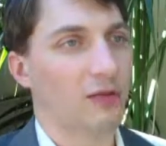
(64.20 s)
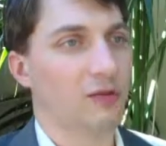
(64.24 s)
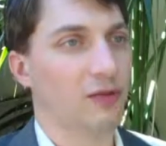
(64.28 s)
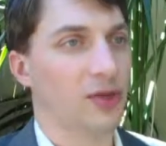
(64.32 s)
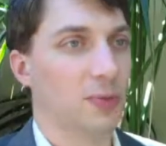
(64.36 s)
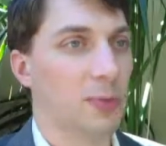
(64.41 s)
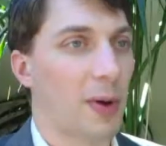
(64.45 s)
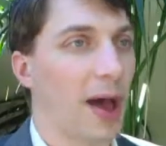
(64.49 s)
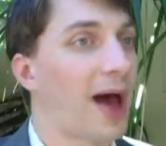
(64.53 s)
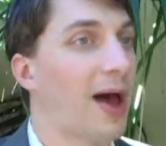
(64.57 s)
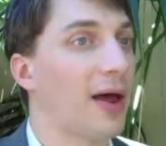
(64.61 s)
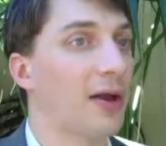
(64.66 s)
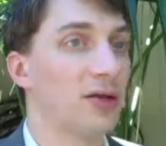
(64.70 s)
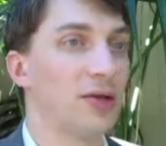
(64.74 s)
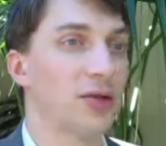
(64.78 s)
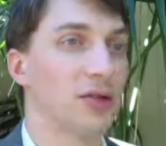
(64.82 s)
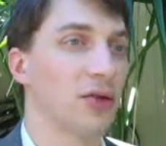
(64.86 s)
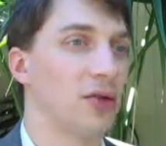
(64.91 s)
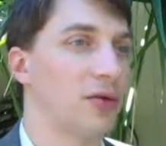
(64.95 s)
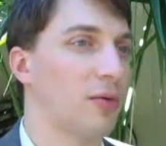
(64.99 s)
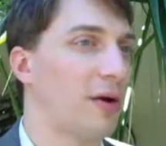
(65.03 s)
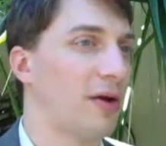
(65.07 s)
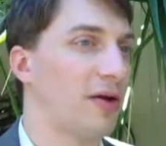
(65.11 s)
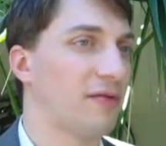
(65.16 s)
of its patents
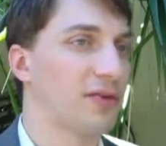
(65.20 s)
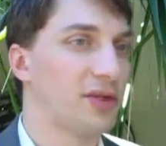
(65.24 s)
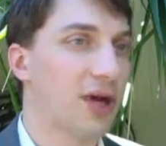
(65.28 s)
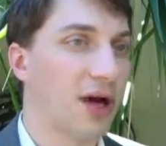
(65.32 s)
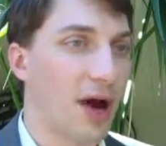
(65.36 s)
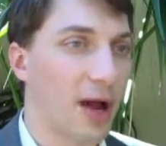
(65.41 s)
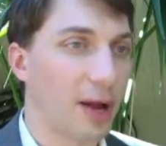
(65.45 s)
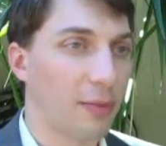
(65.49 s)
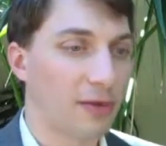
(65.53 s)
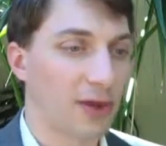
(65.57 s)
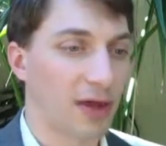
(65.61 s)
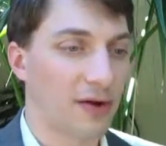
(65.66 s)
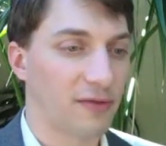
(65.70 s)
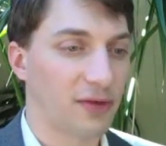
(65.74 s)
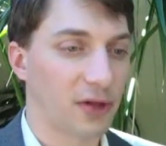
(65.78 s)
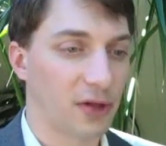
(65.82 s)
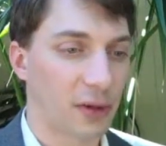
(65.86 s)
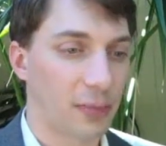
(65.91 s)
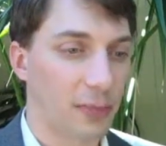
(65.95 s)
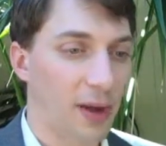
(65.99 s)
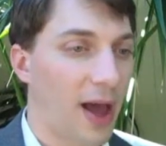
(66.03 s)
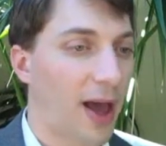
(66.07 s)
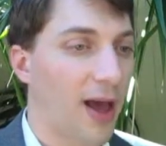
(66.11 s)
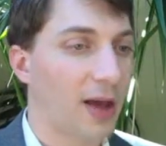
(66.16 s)
and the amount of time left on
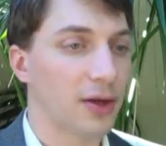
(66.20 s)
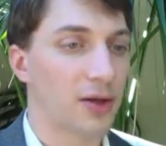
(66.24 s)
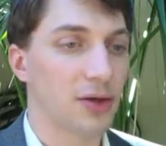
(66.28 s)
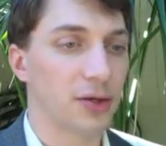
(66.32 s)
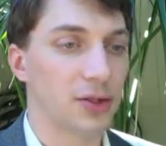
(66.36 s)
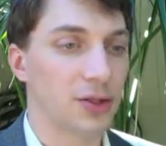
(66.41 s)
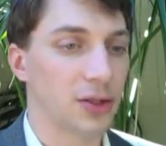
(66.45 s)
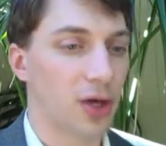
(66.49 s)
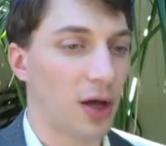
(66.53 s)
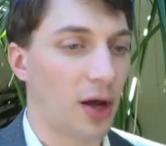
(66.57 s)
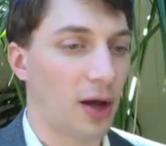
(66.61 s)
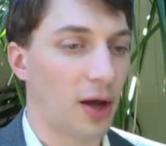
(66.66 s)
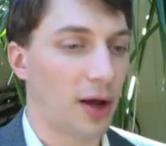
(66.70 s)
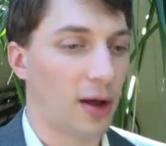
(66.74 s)
the patents.